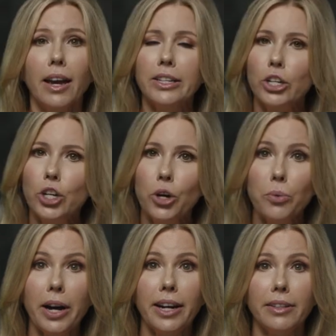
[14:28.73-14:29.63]
And you know
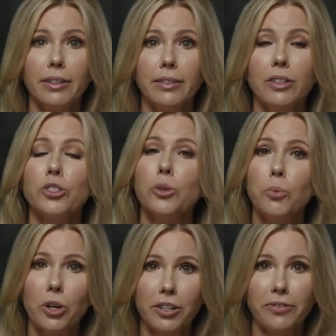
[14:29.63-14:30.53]
what? There's a
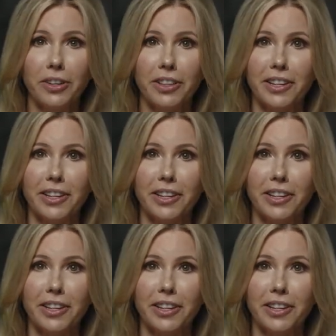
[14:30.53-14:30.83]
word for